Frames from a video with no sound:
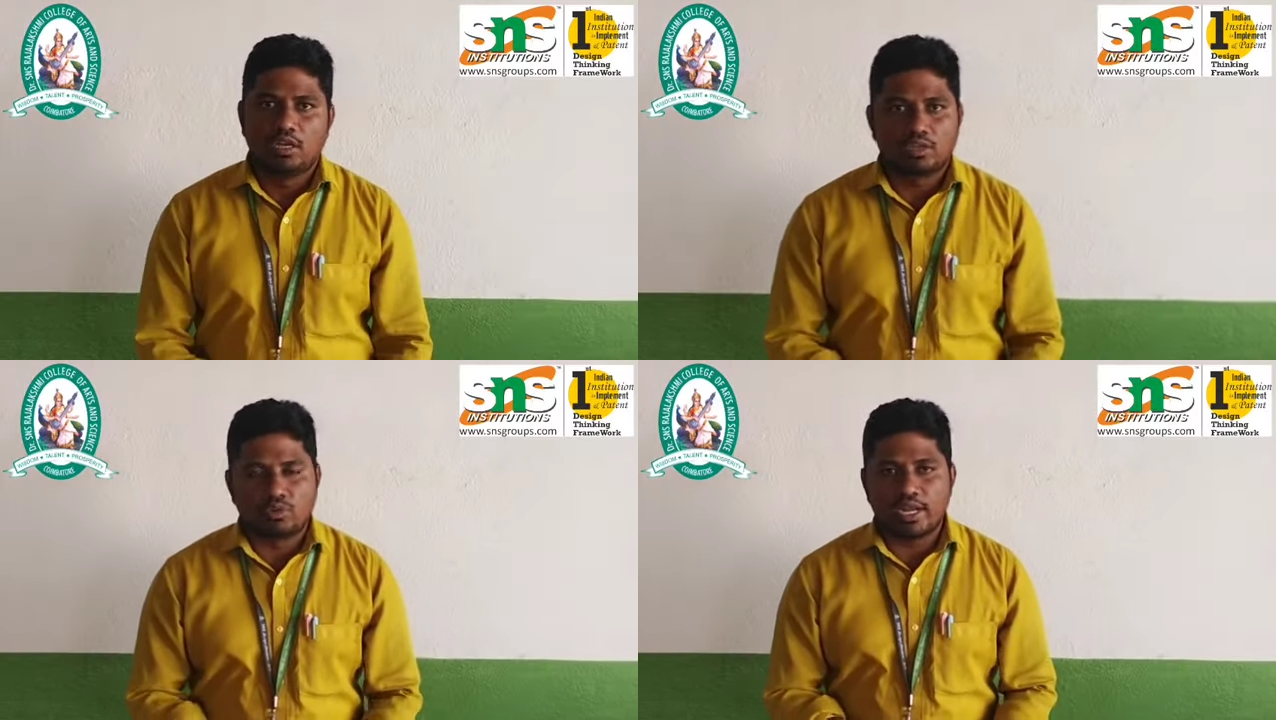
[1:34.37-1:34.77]

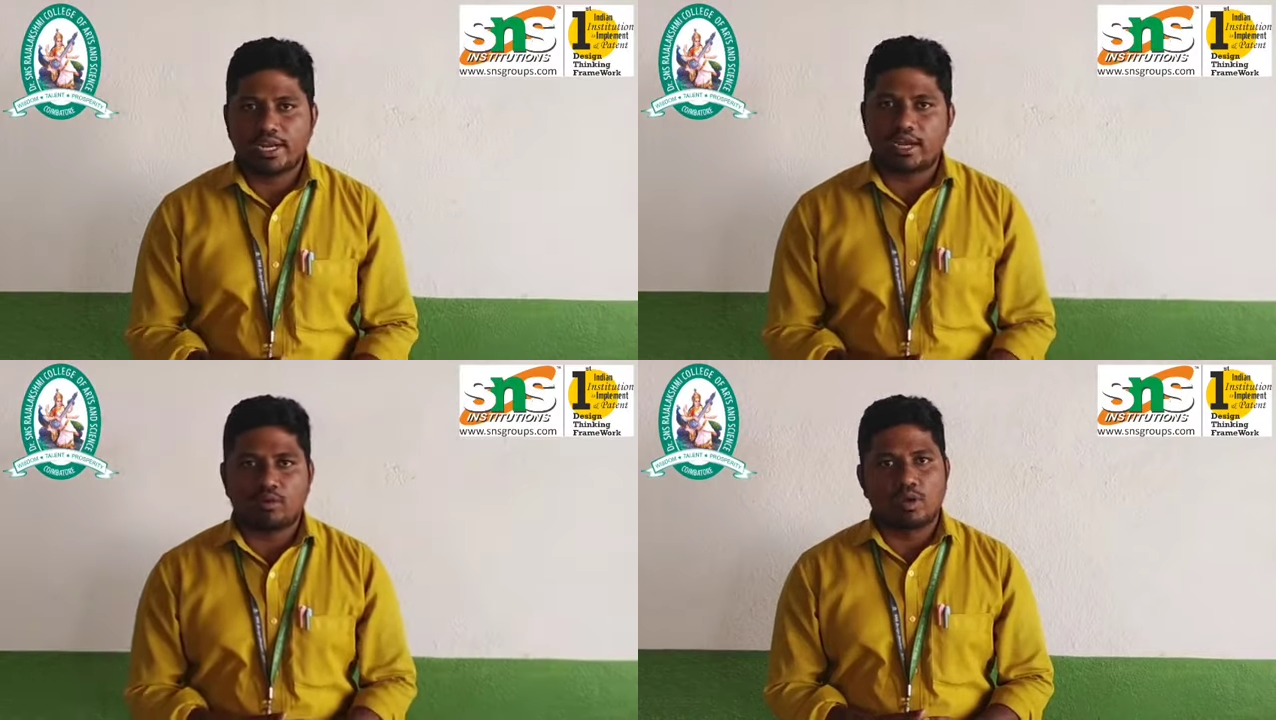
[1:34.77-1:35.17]
today
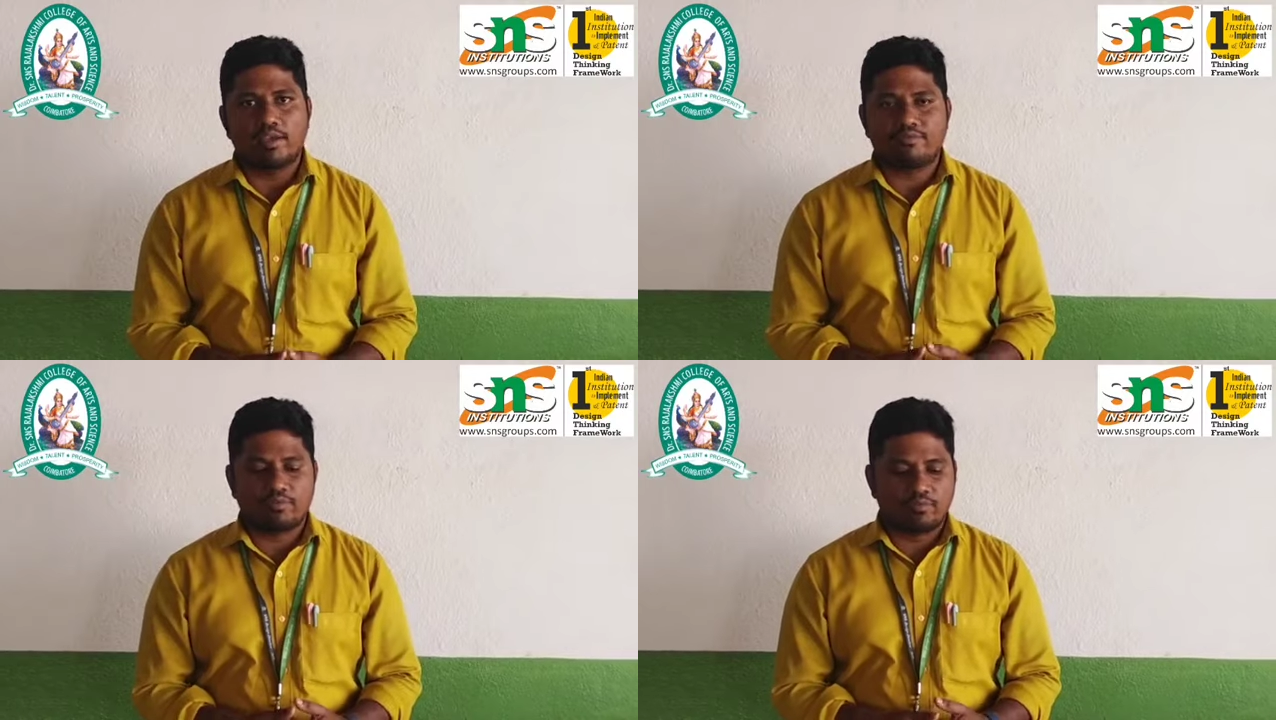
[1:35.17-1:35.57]
day-to-day
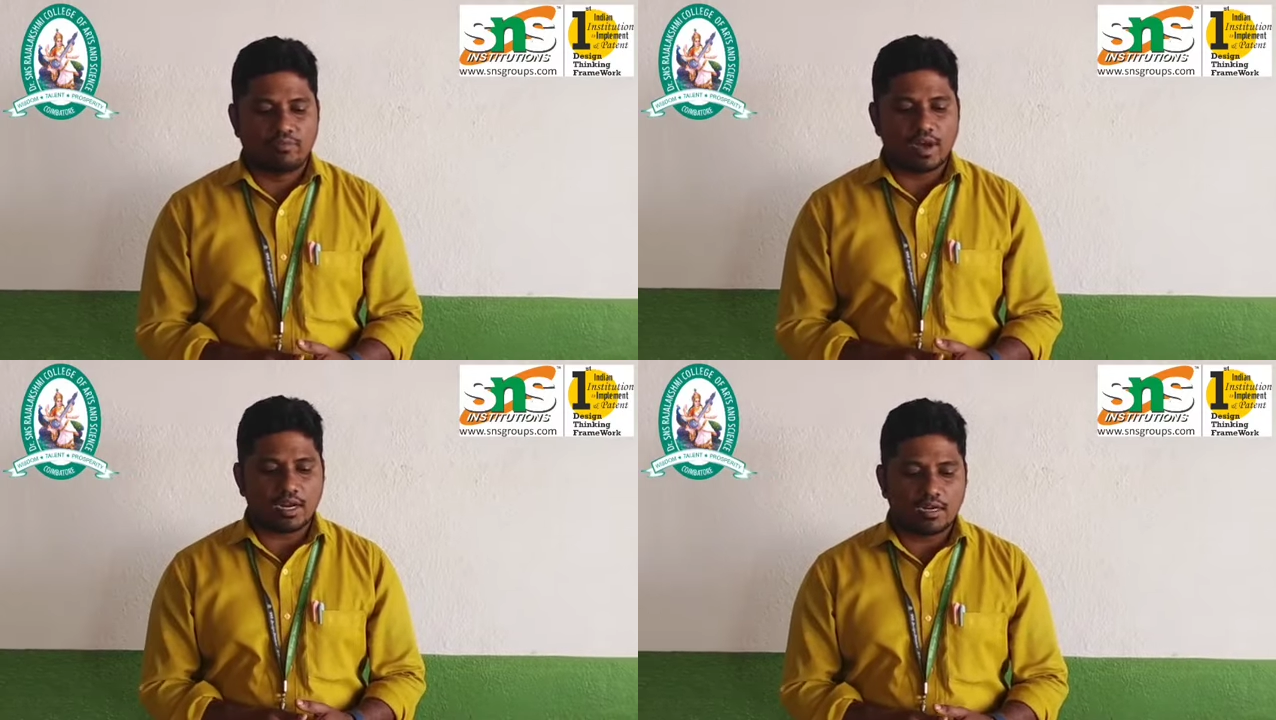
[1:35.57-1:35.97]
life
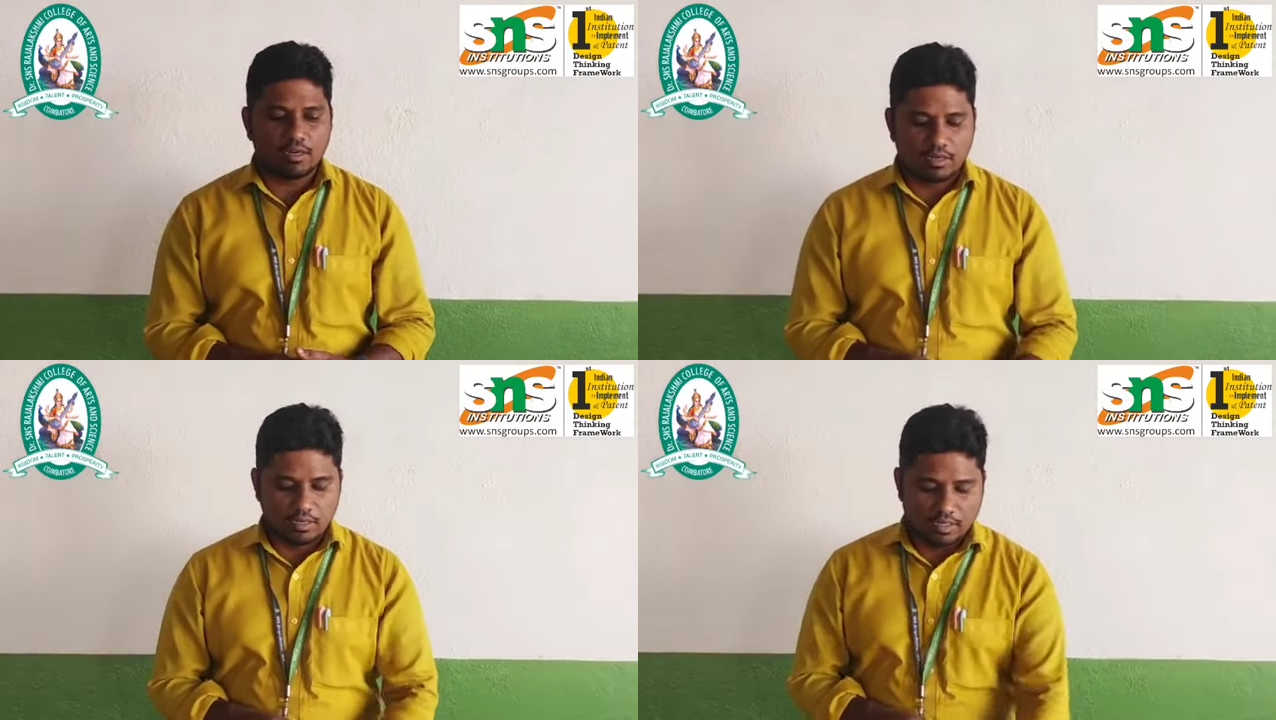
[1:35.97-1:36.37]
for
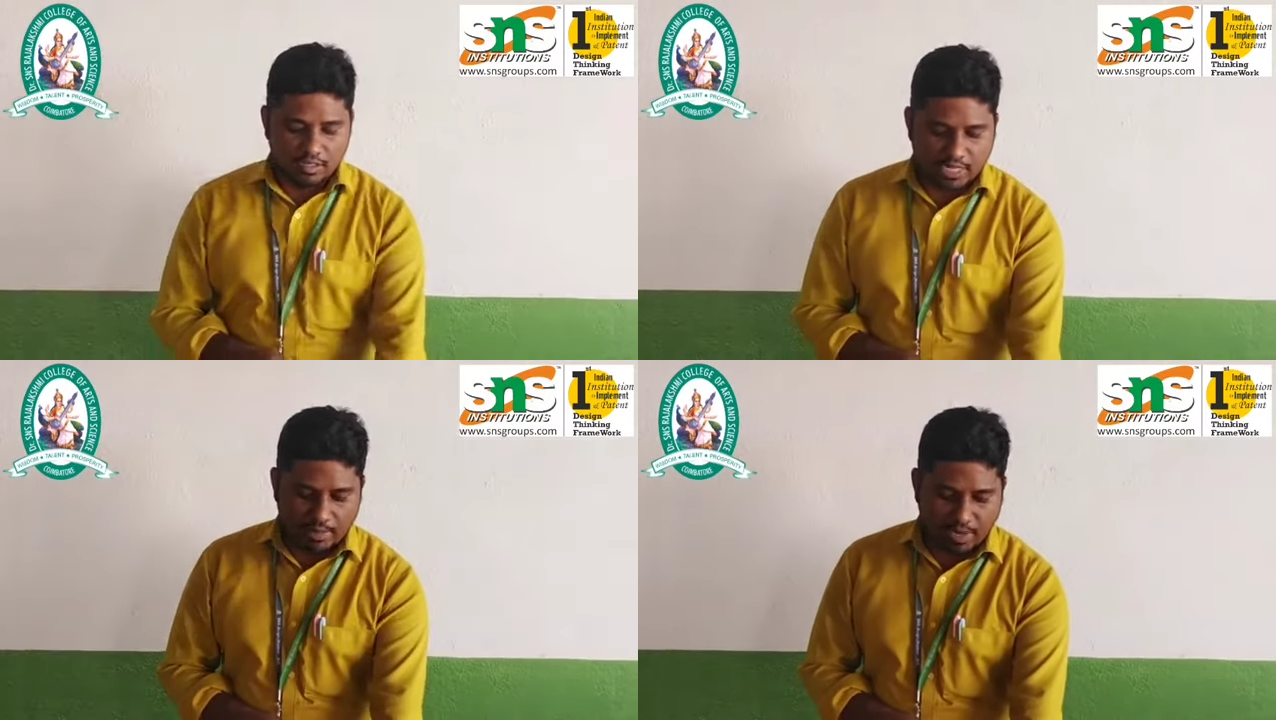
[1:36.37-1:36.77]

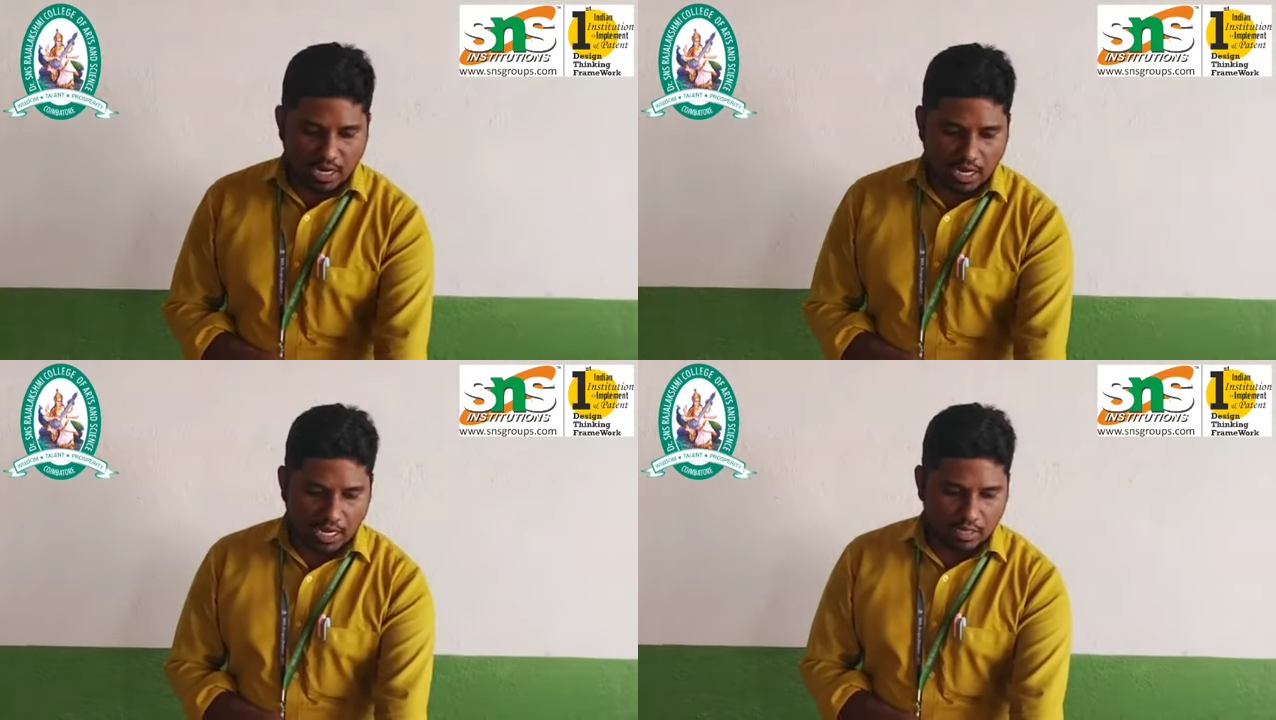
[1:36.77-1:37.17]

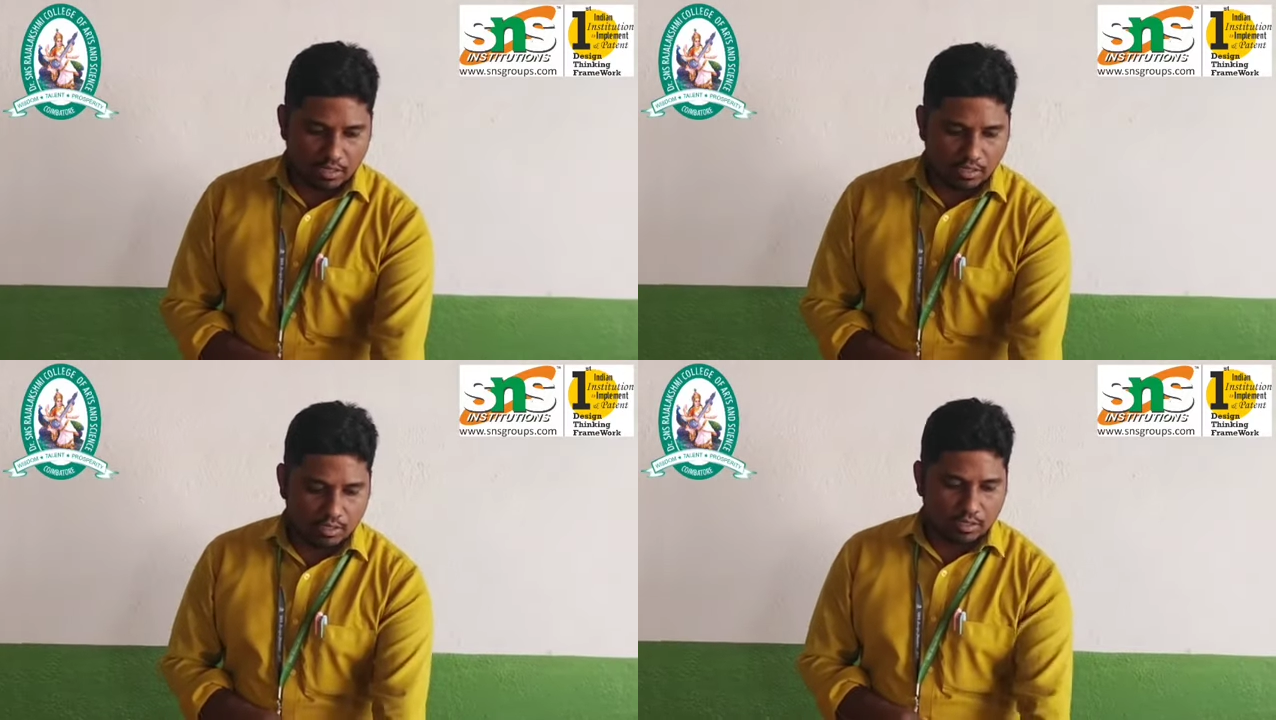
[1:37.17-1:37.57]
cyber law.